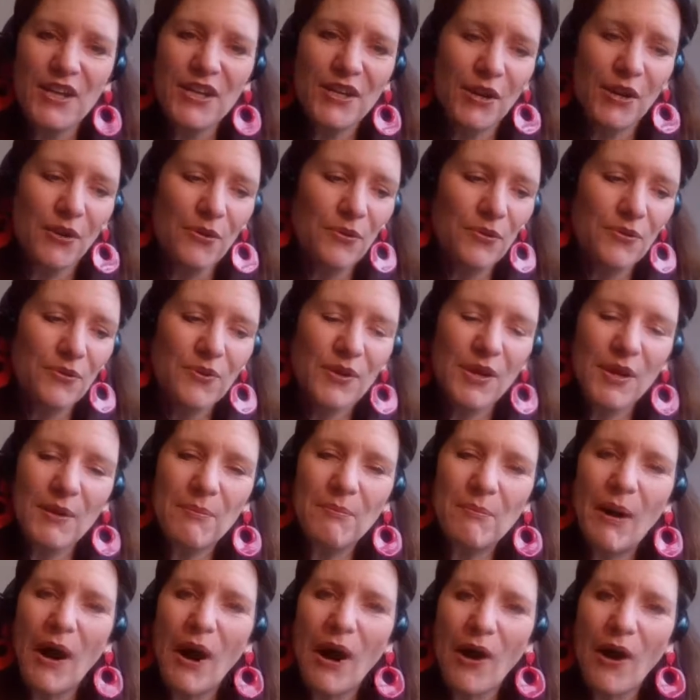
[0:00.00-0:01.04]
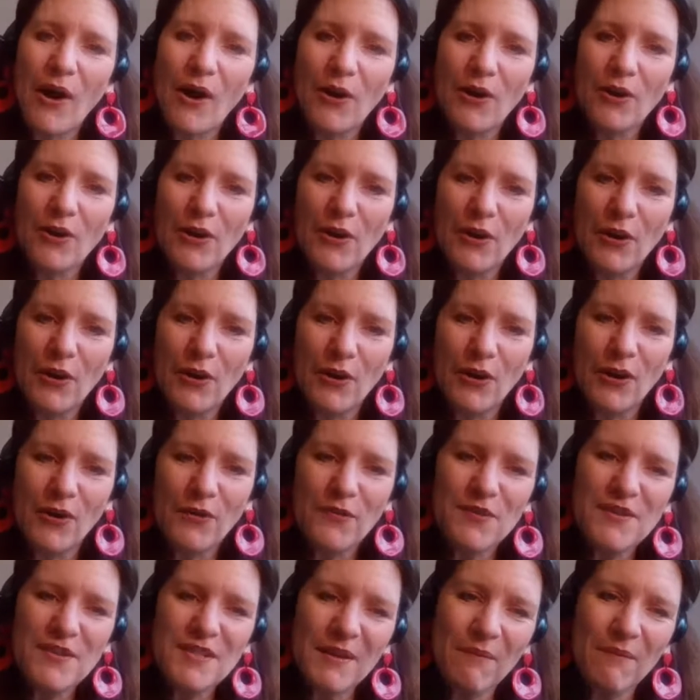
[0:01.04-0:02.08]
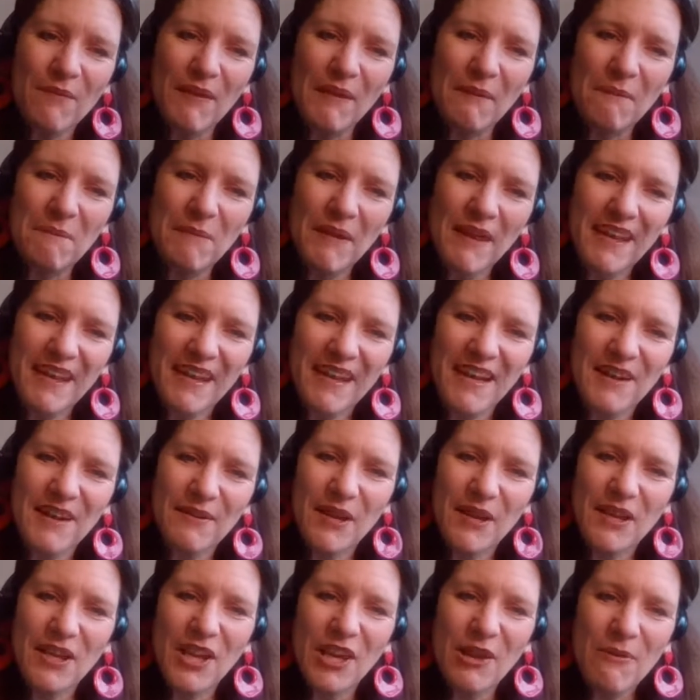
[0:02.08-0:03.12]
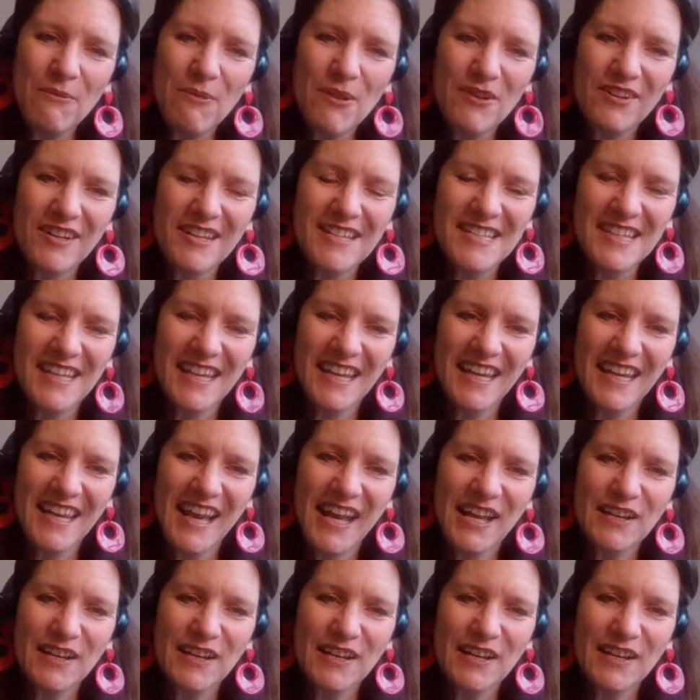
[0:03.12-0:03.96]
a part of something bigger, of a community,